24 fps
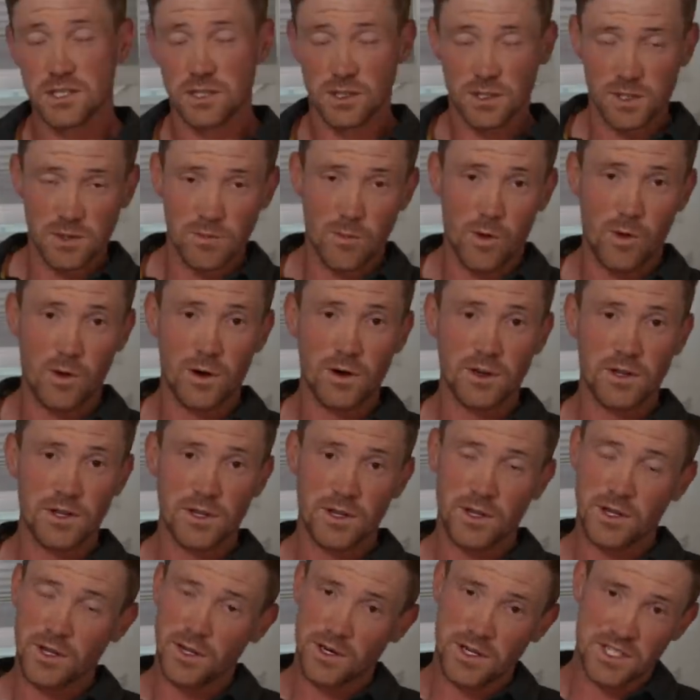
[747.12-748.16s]
To learn more, you
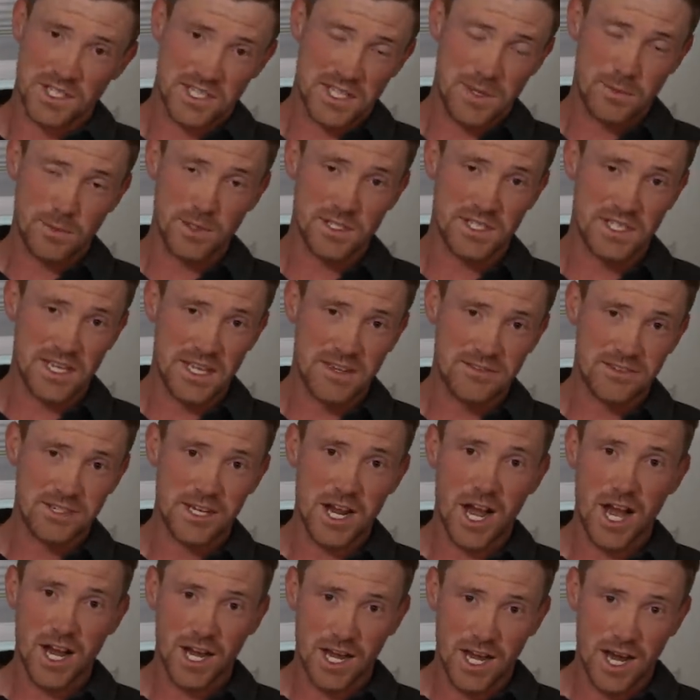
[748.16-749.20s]
can go to
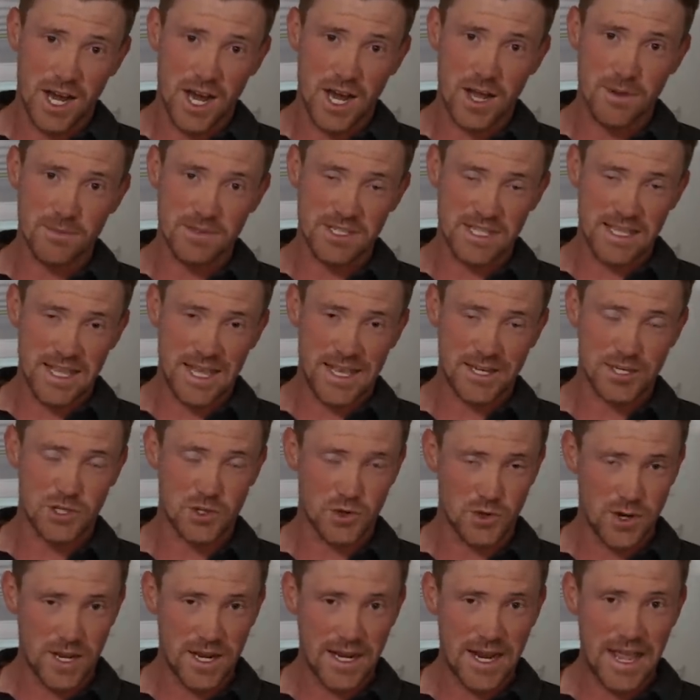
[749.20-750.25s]
simplisafe.com slash
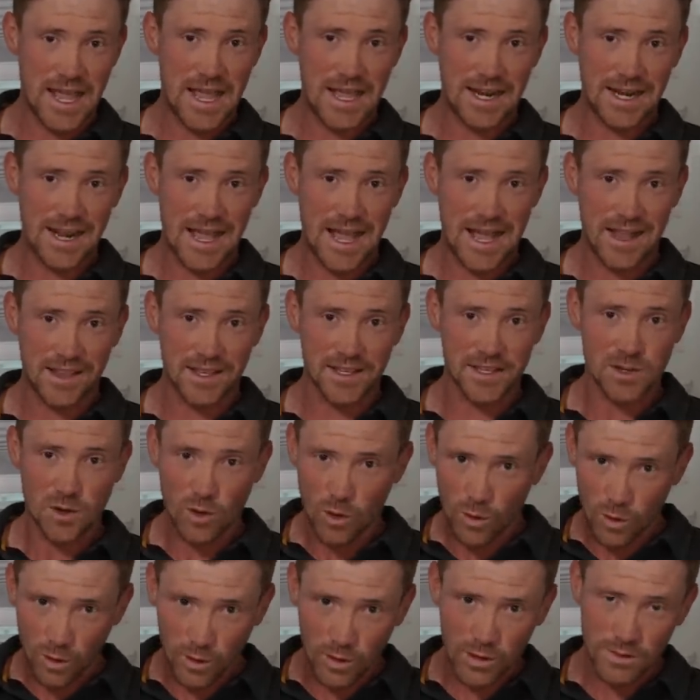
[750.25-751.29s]
Trent and Allie,
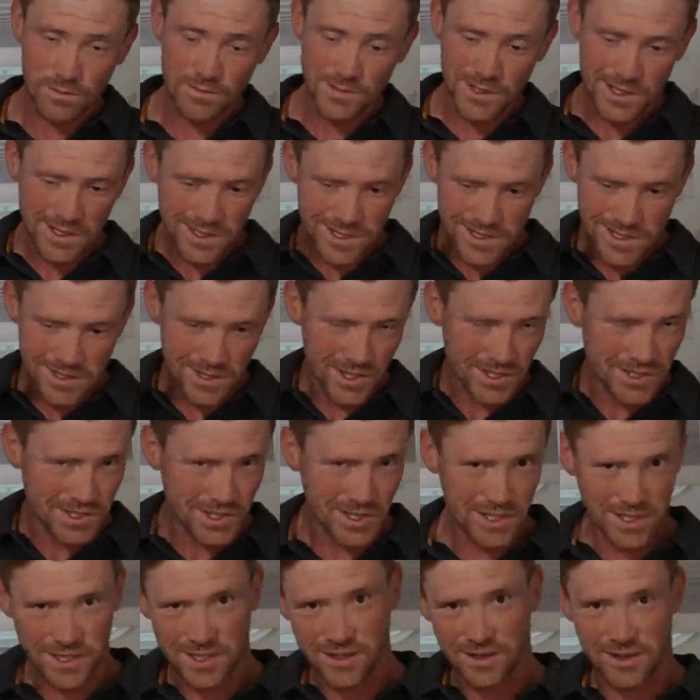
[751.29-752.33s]
or you can just click the
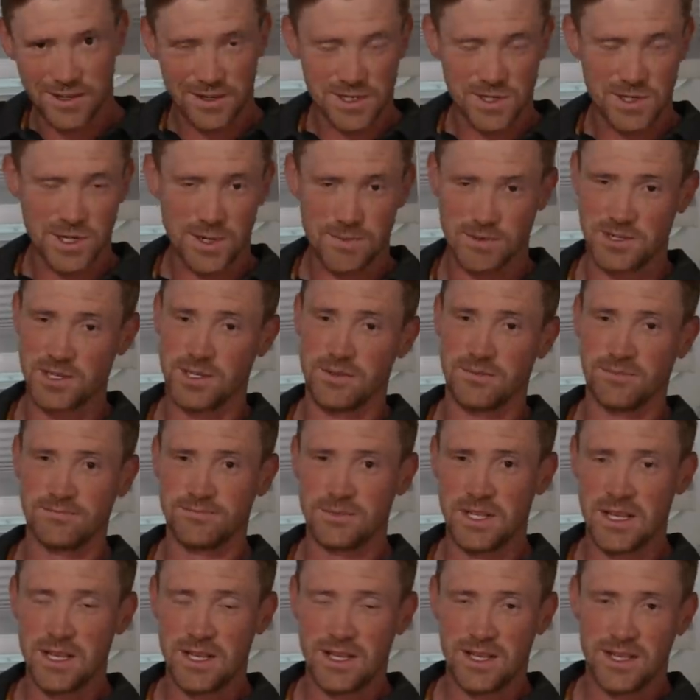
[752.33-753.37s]
link in our description.
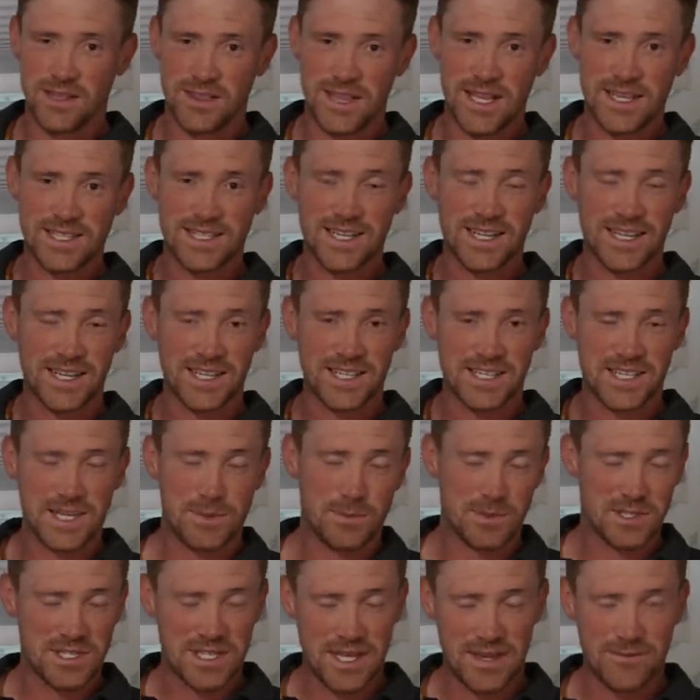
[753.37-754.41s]
Thanks again to
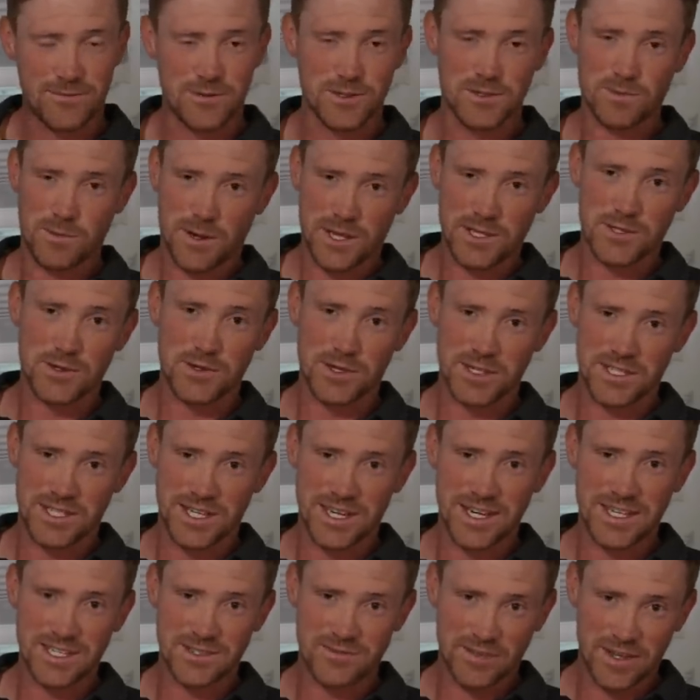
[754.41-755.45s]
SimpliSafe for sponsoring
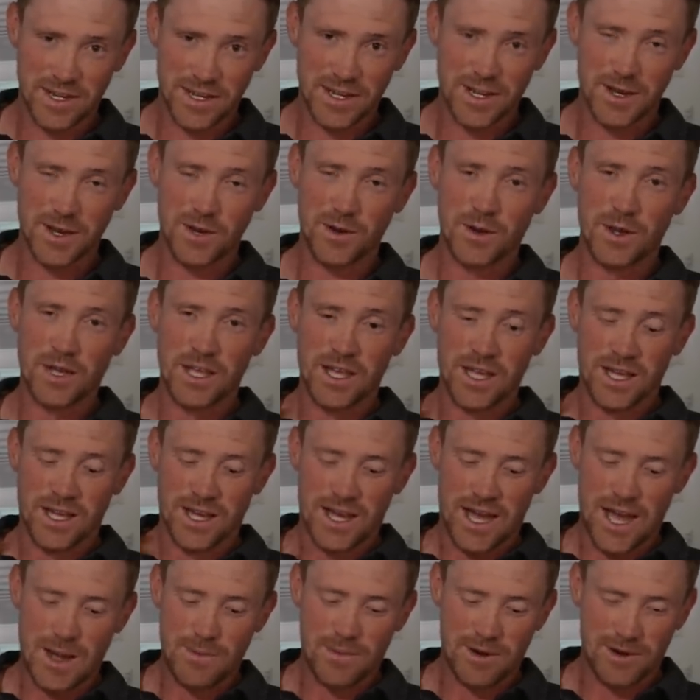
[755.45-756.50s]
today's video.
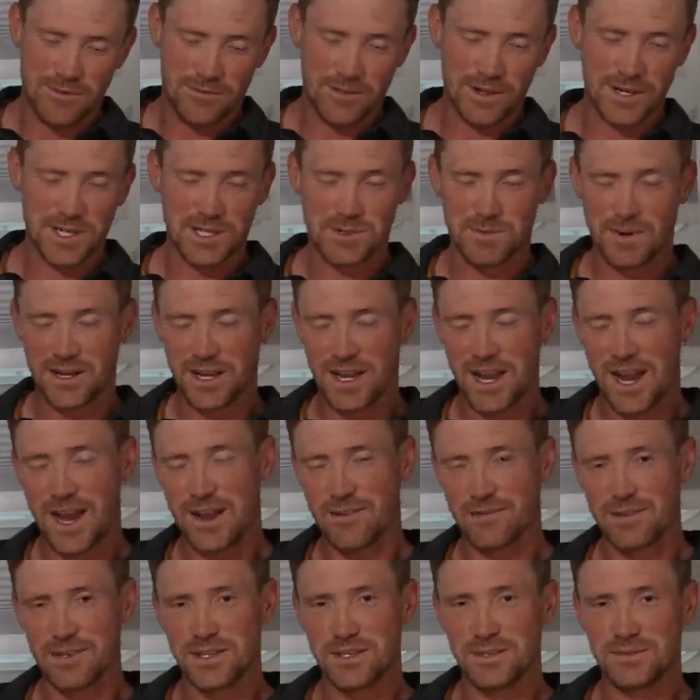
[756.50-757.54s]
I'm gonna finish my
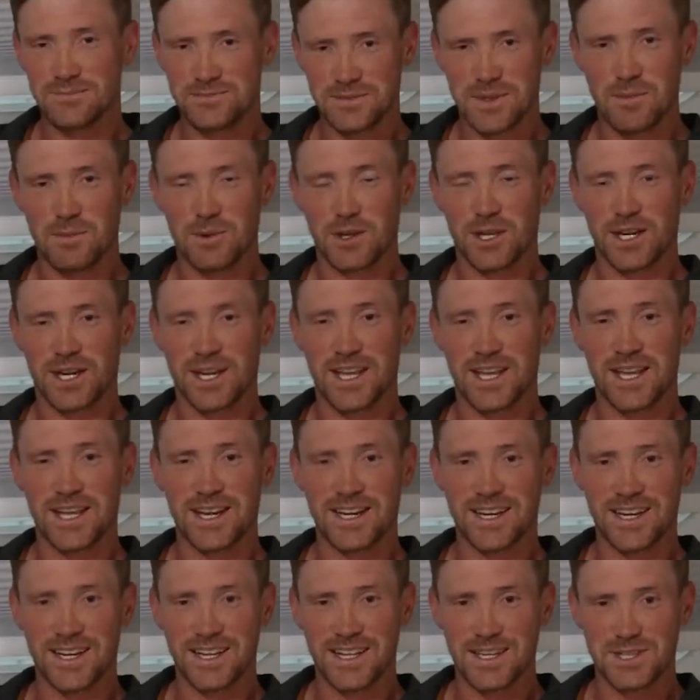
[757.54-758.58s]
coffee and we're gonna head
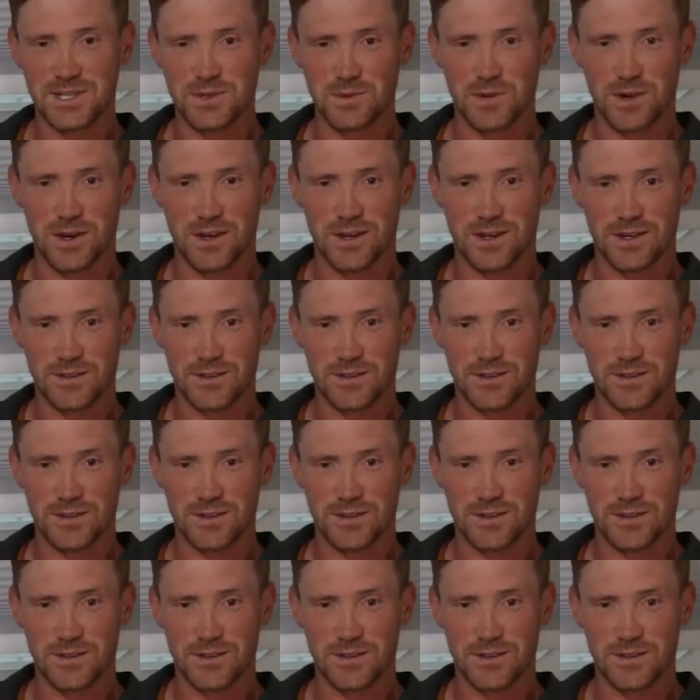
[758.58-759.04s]
in and get to work.